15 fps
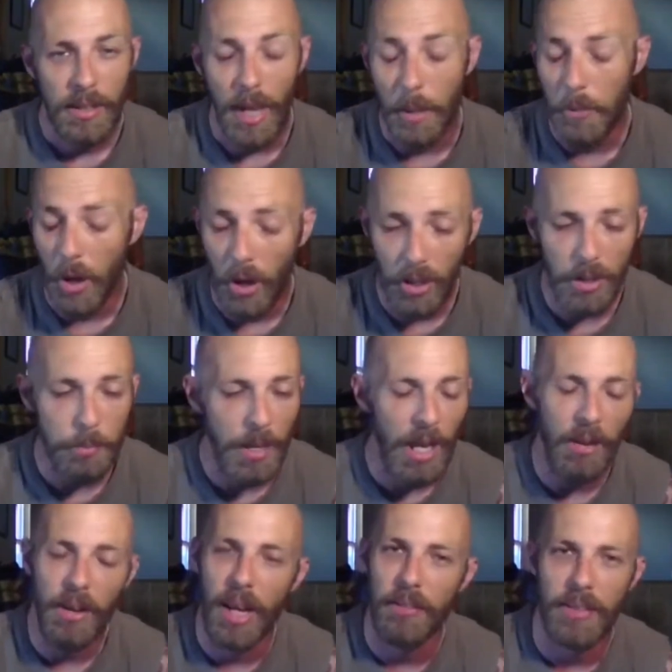I'm all
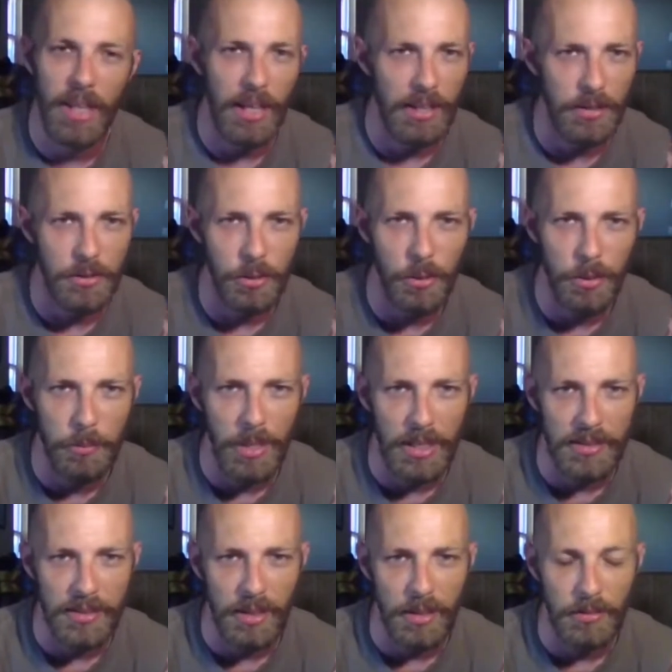about having that control of
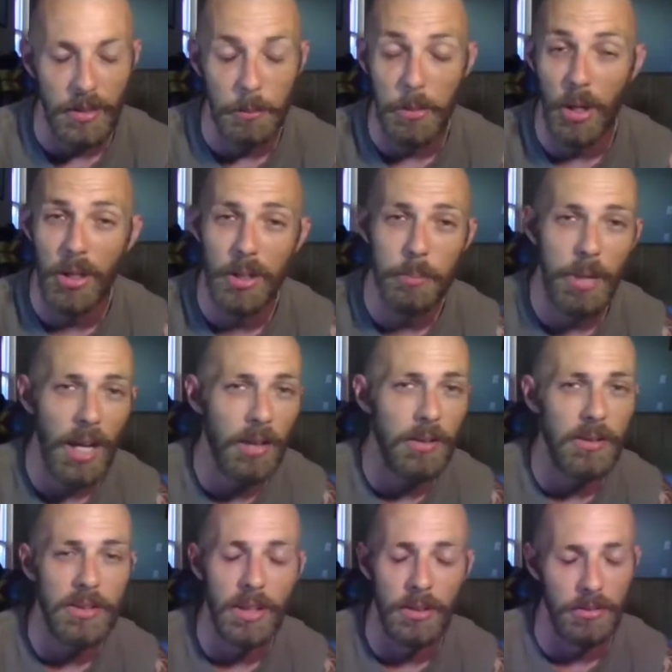myself. I'm all
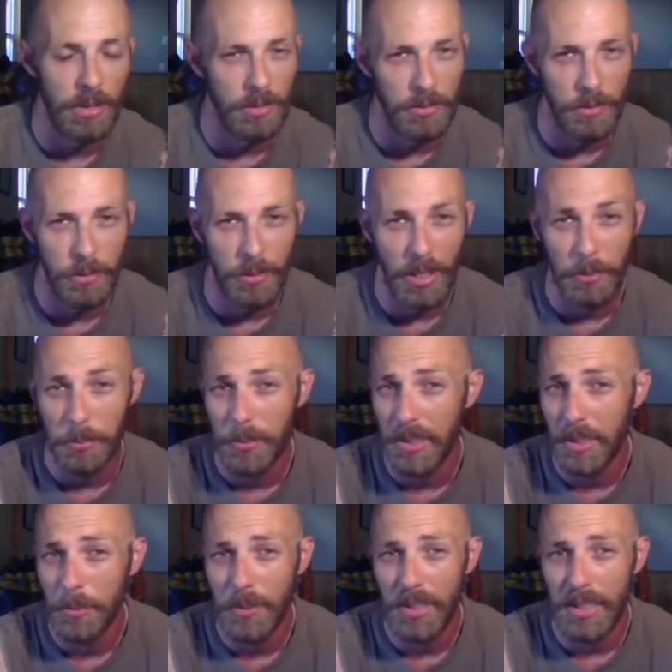about self-control.
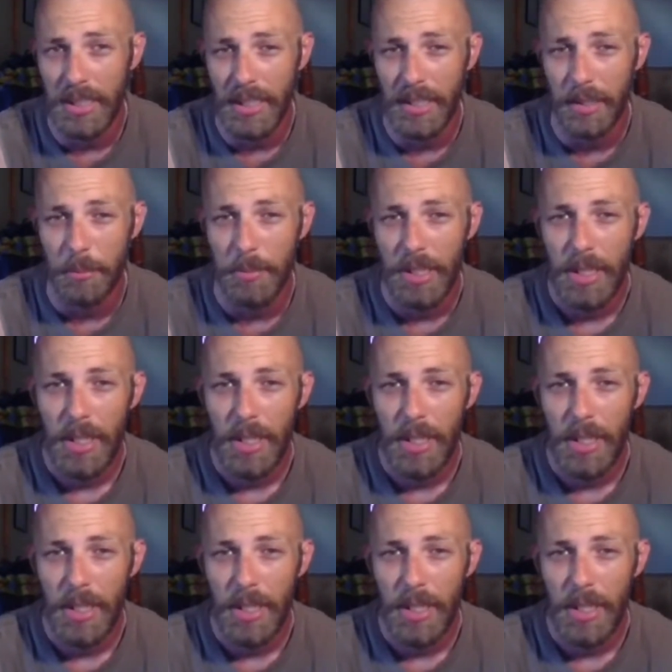Really, really am.